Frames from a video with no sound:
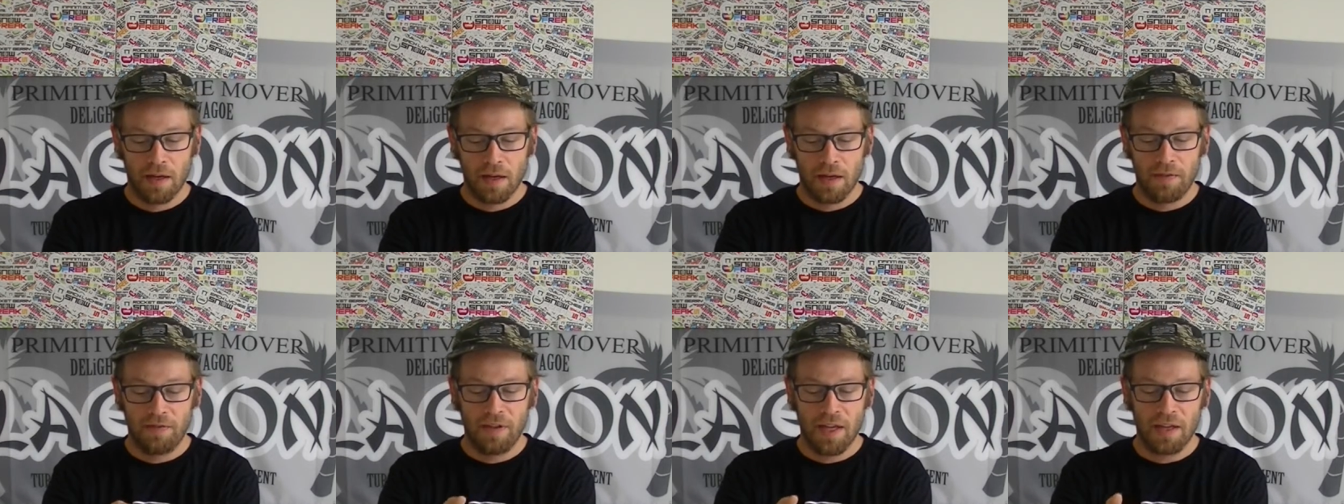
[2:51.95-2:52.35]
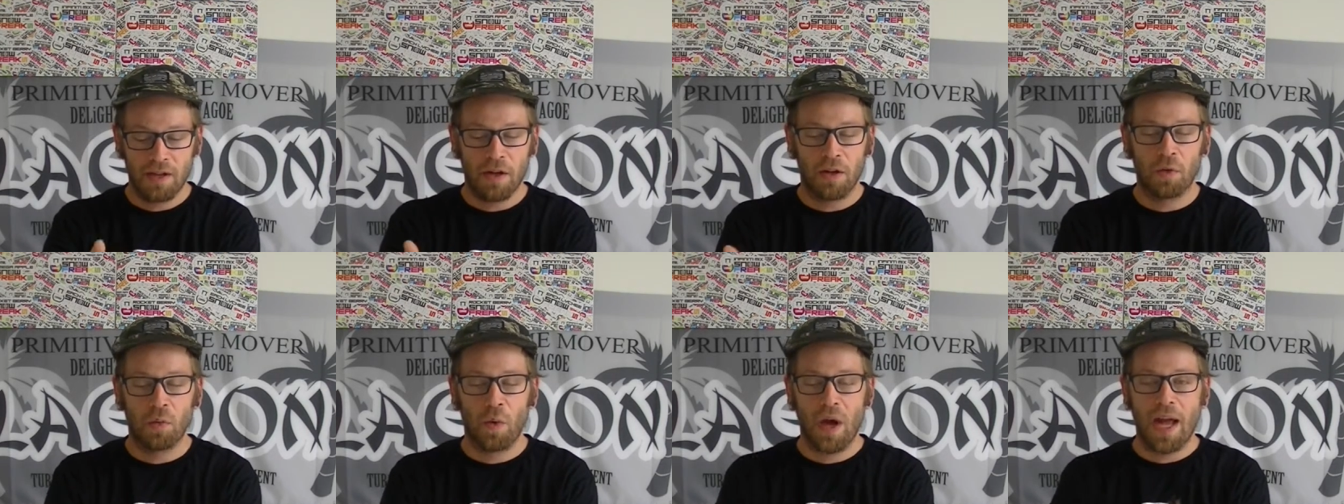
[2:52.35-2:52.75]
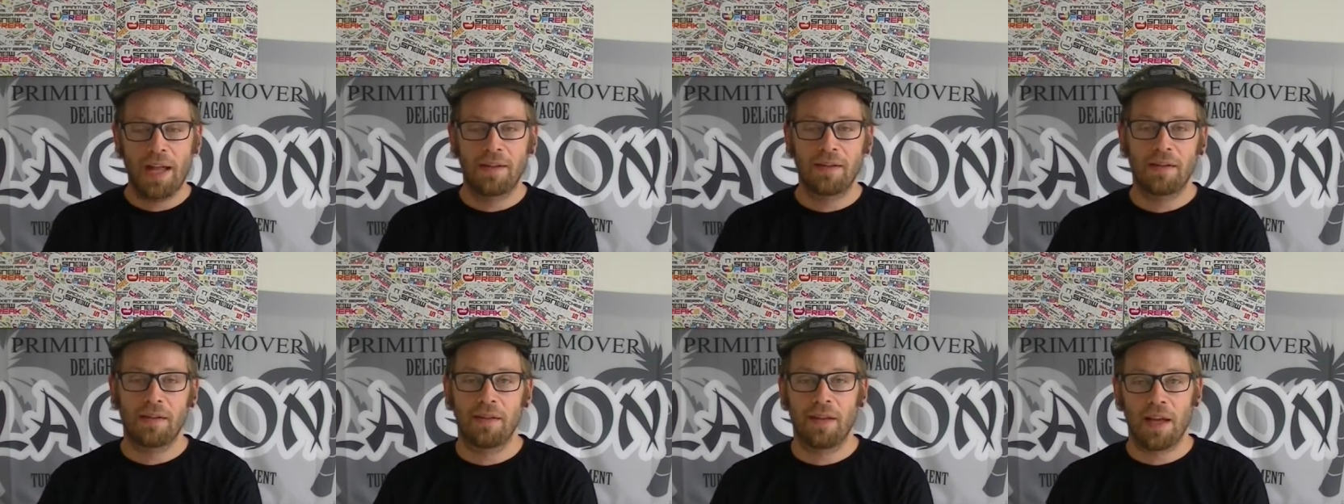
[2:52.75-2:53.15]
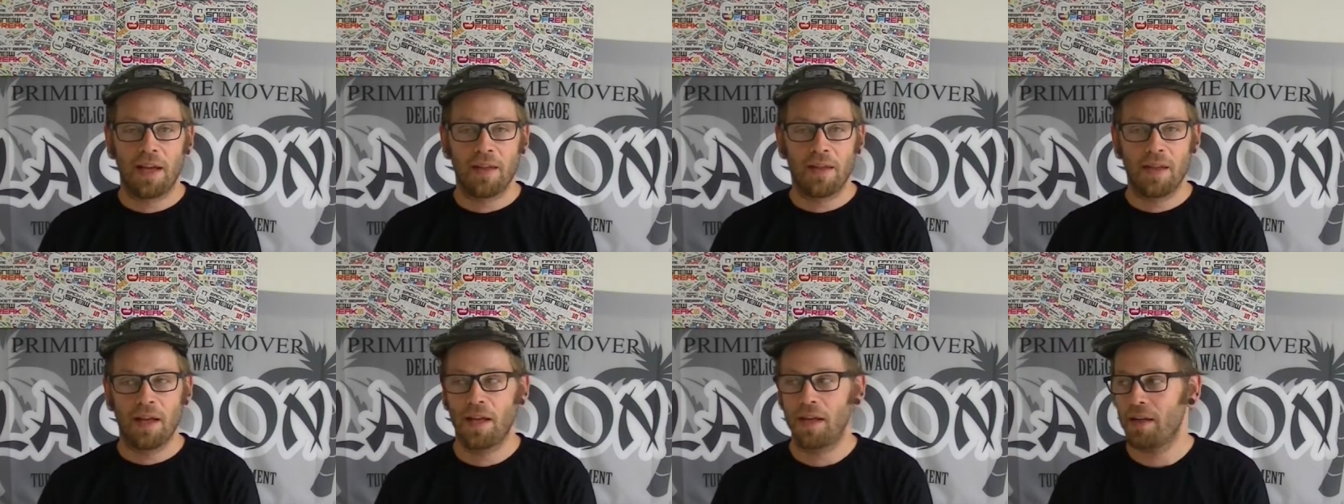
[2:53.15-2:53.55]
If they're not wet,
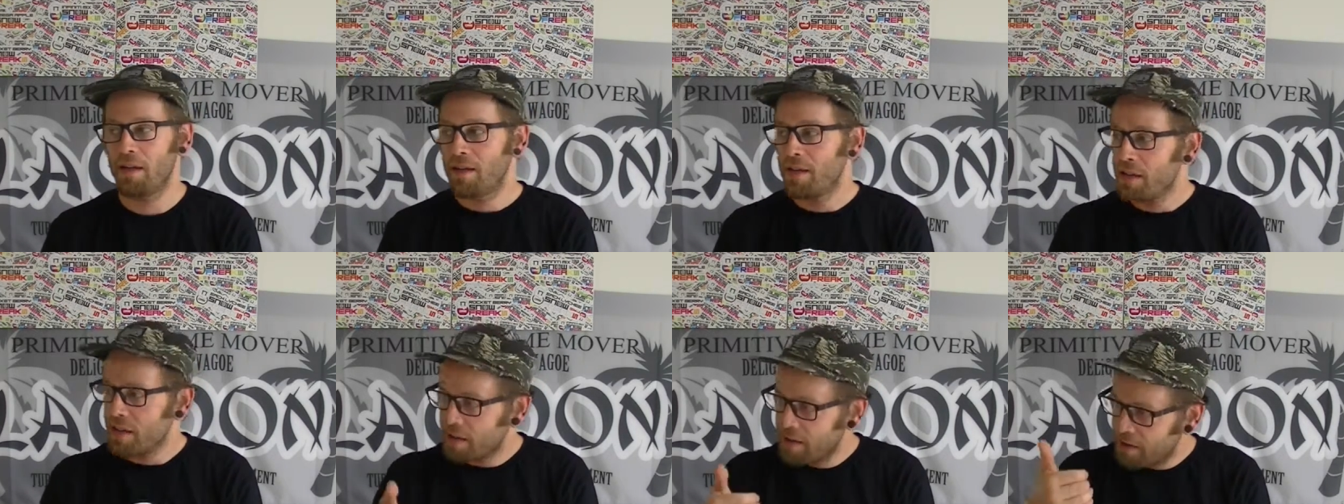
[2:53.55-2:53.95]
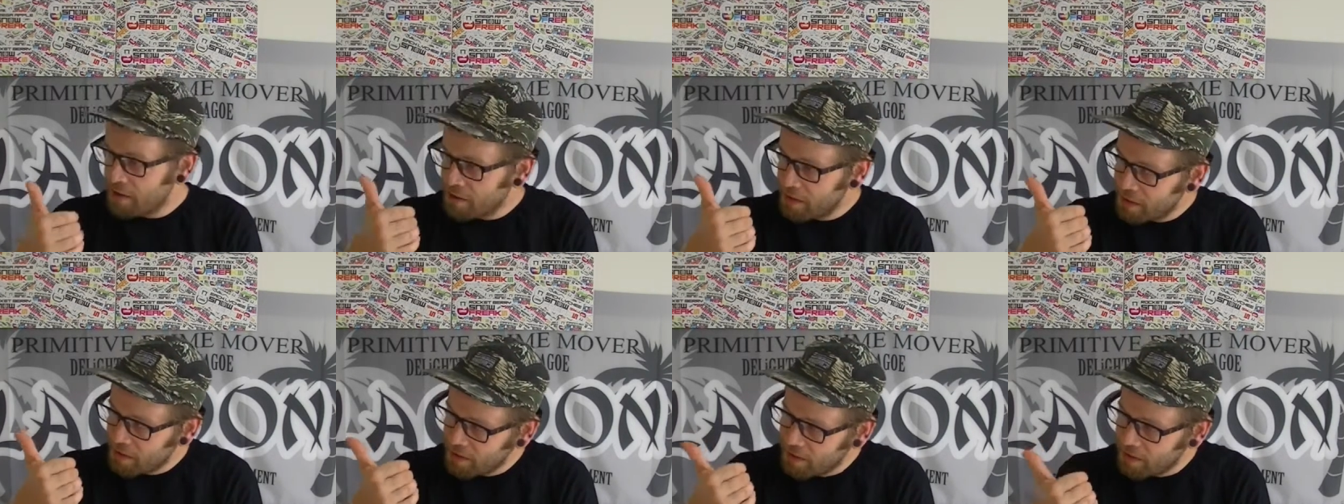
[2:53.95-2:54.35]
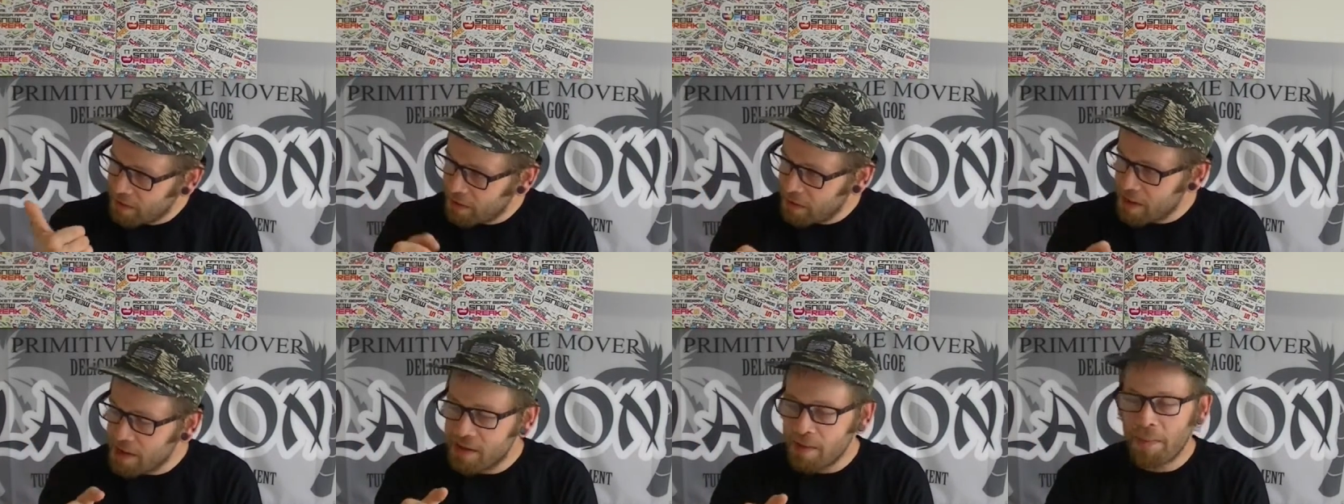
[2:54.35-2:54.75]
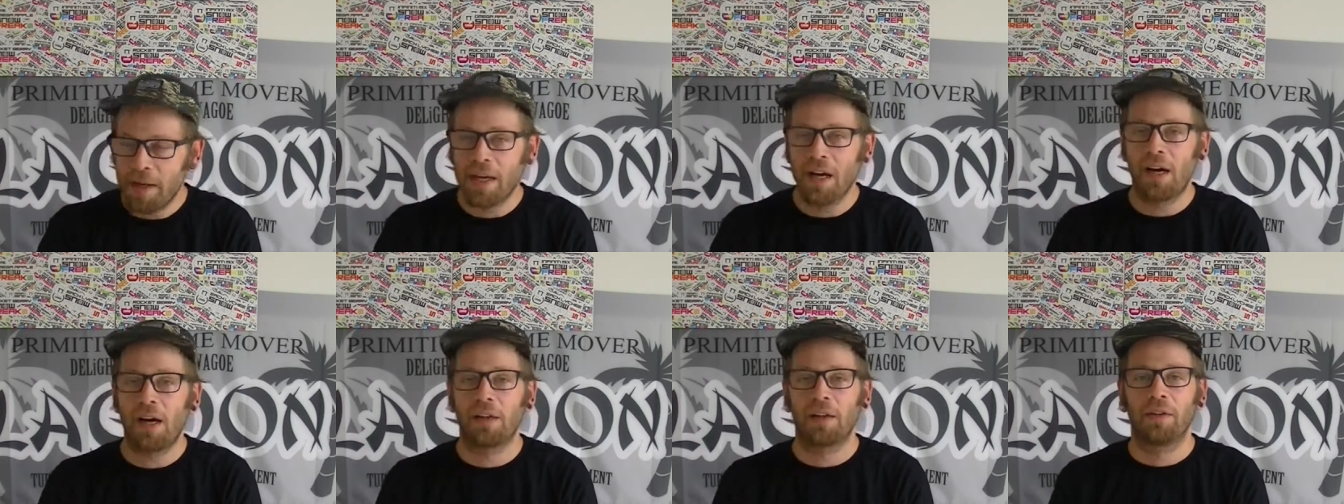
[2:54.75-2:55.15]
then it's a
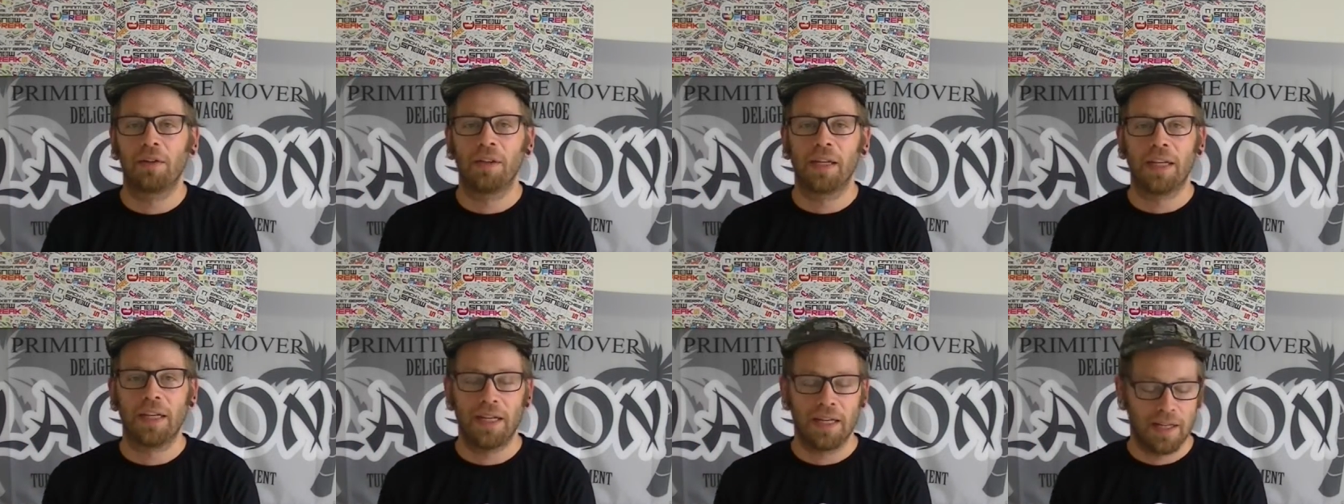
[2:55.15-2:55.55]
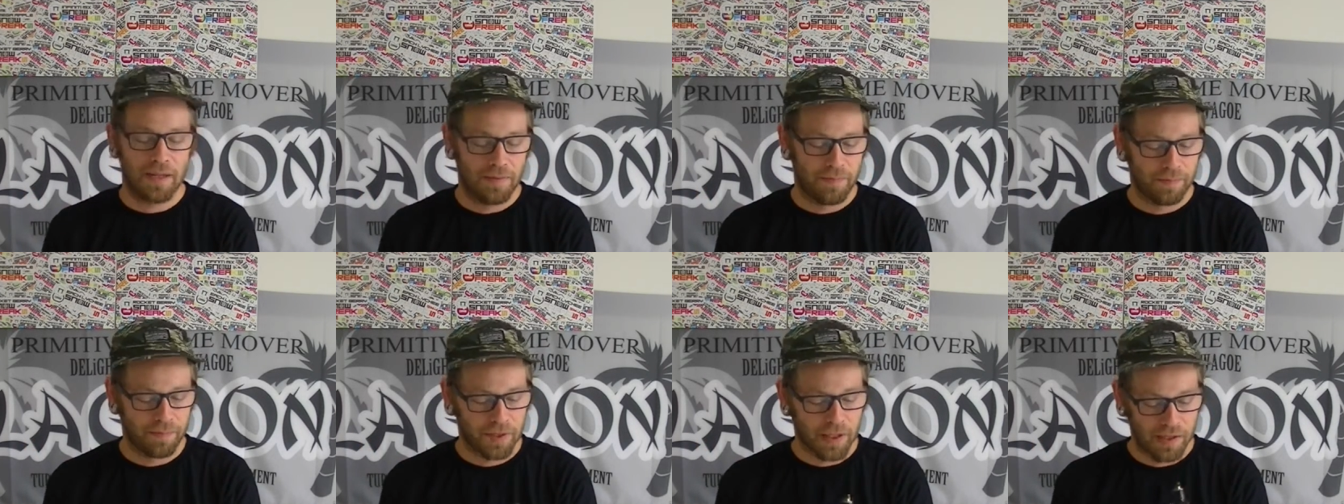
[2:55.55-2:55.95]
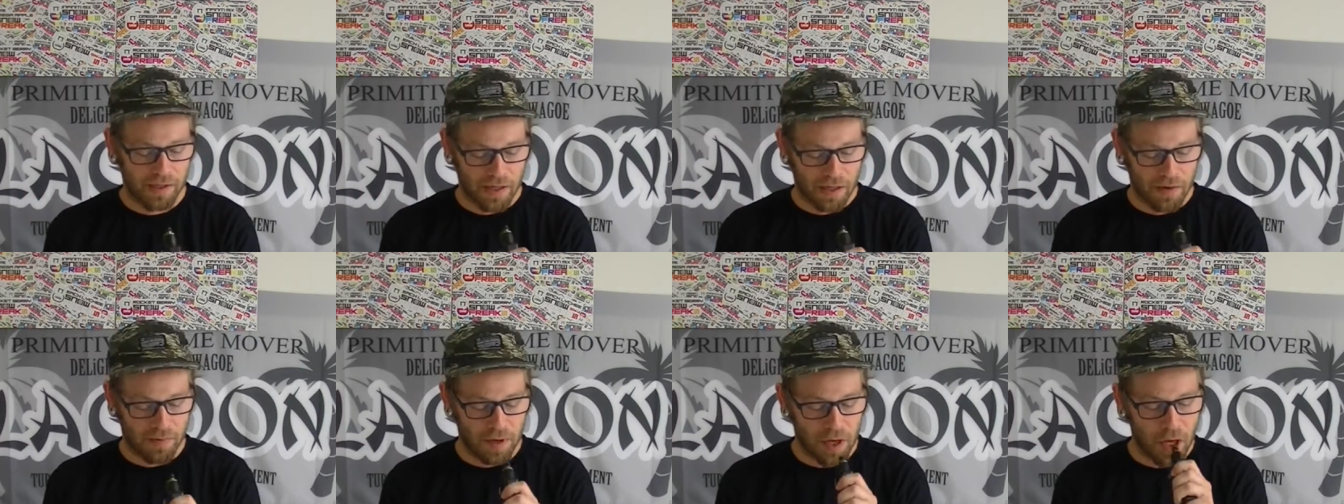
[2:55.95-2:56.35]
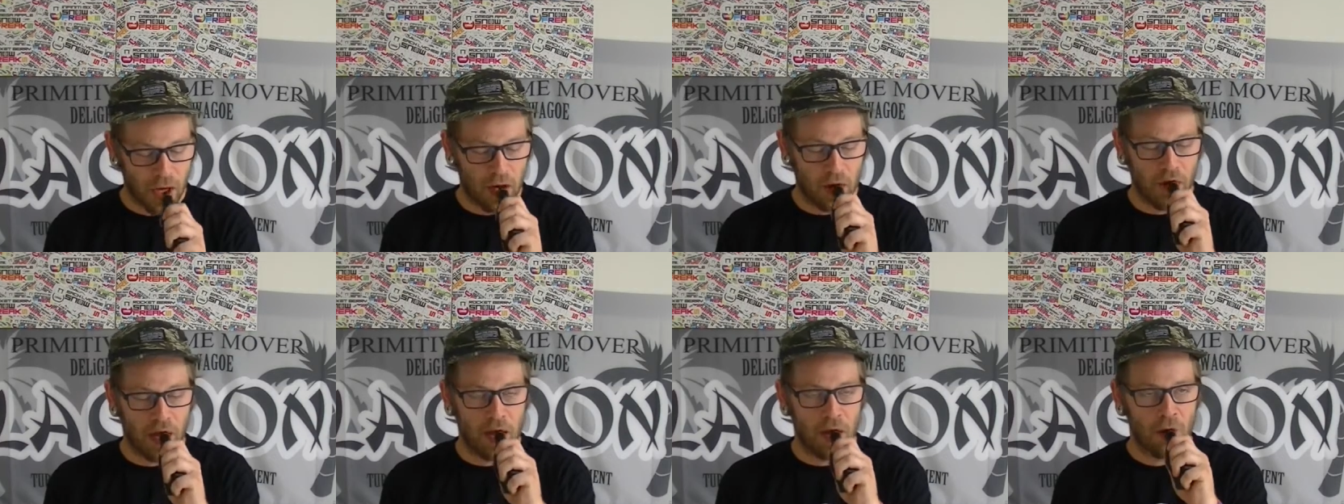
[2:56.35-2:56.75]
bit harder to get in. So, but
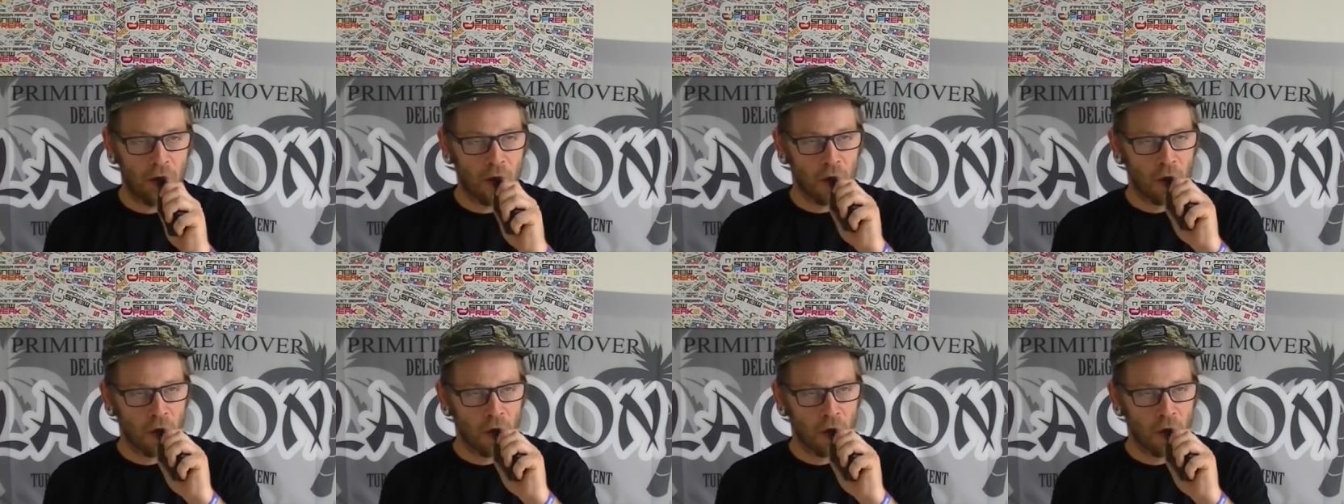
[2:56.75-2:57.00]
anyway,